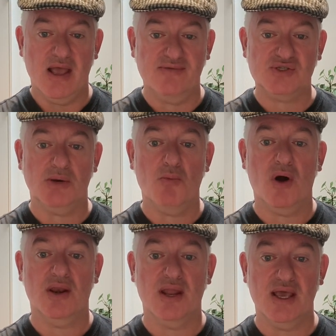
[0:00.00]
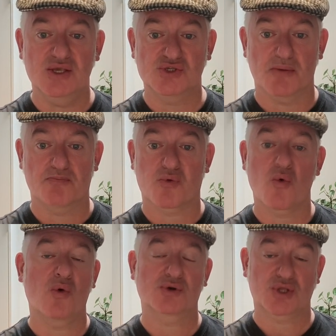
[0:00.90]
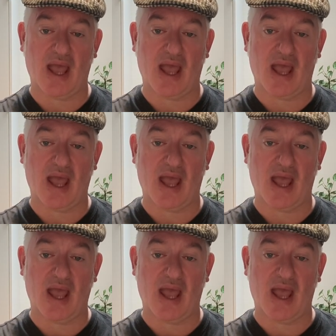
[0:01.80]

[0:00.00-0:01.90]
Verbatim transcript: If someone is brought